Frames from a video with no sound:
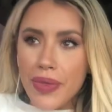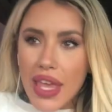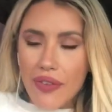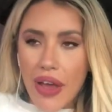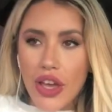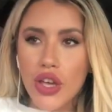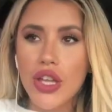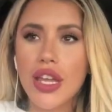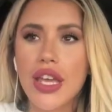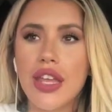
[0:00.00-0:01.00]
if I
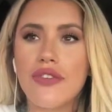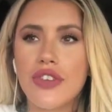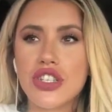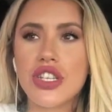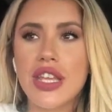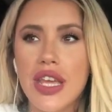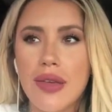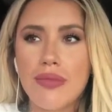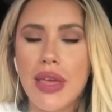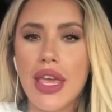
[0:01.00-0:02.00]
could envision
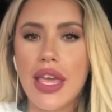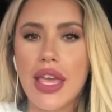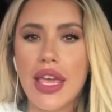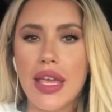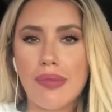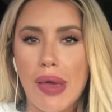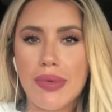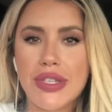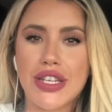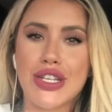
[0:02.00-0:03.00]
him in my
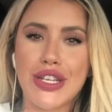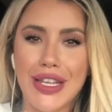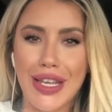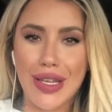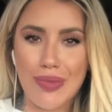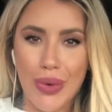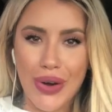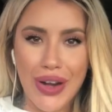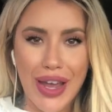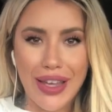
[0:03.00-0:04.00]
possession
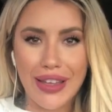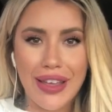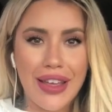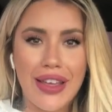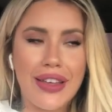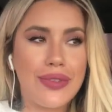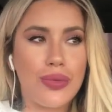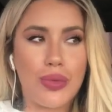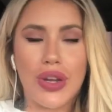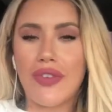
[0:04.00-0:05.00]
anymore, I
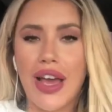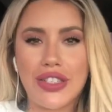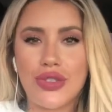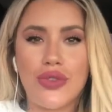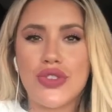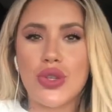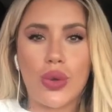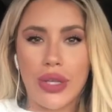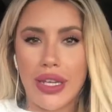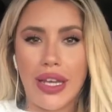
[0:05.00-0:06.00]
would have had to have
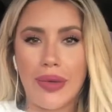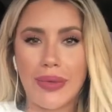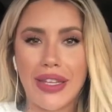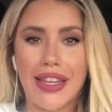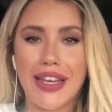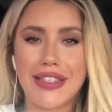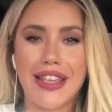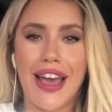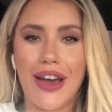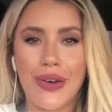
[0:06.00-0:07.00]
stolen him. Like, that's
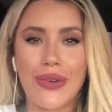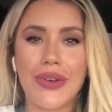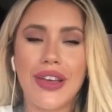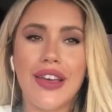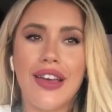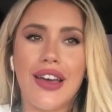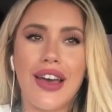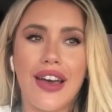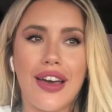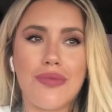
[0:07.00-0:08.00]
how
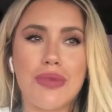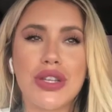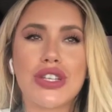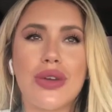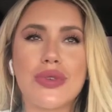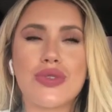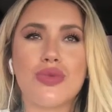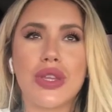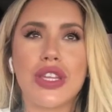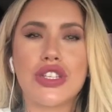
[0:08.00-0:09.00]
much I was
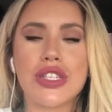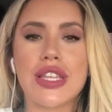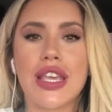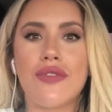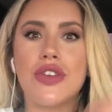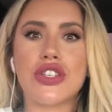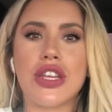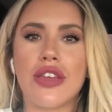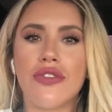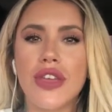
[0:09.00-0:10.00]
really just like
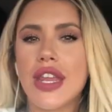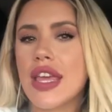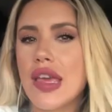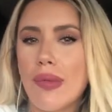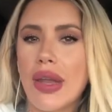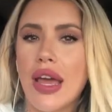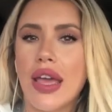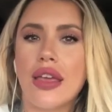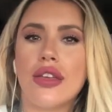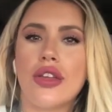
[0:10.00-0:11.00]
envisioning feeding him at
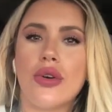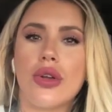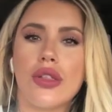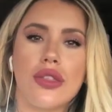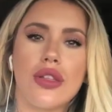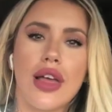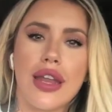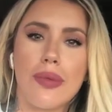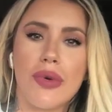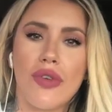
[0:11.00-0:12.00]
night, in the
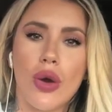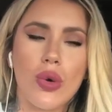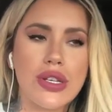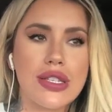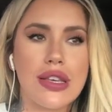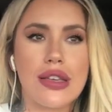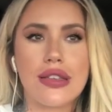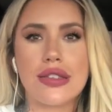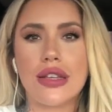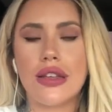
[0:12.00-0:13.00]
lineup of our
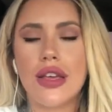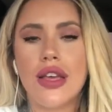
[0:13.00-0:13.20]
horses, and